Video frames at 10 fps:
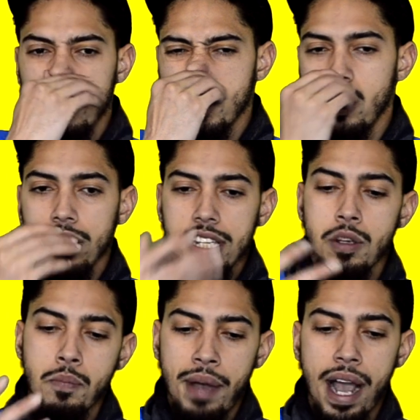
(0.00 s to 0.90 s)
the song
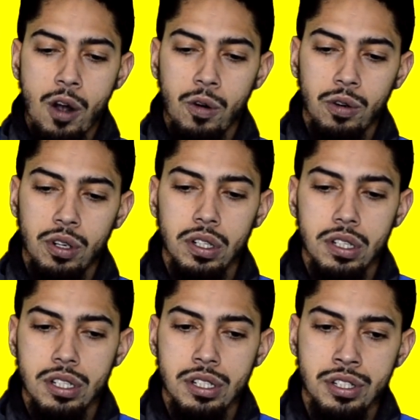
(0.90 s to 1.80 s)
is about
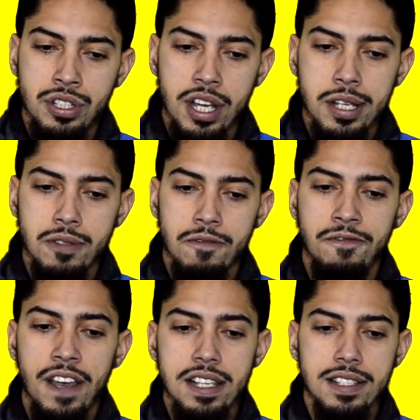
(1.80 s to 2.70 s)
just
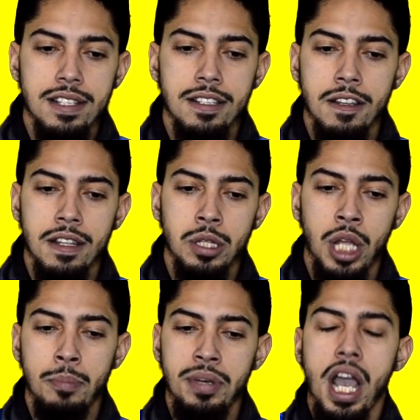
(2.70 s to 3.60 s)
facing,
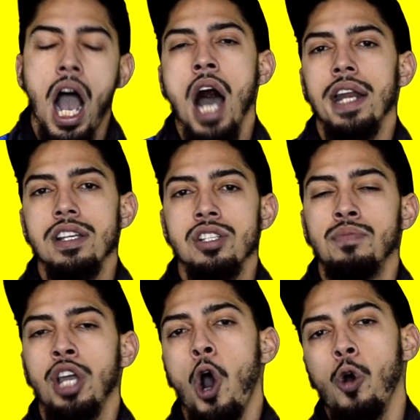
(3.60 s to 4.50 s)
like being
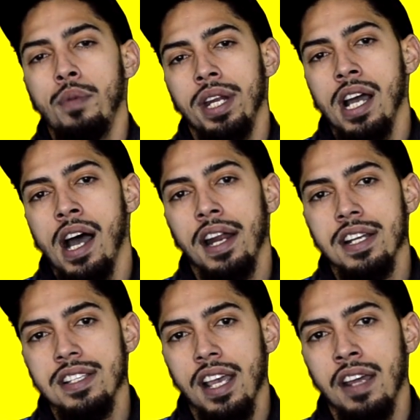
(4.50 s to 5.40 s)
honest, being open and
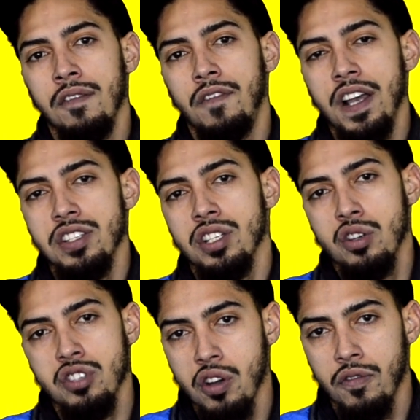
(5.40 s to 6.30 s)
honest, and facing
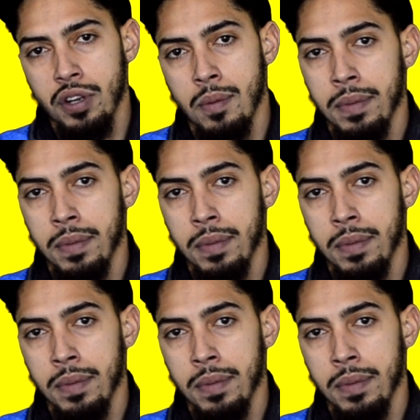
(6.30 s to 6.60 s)
yourself in the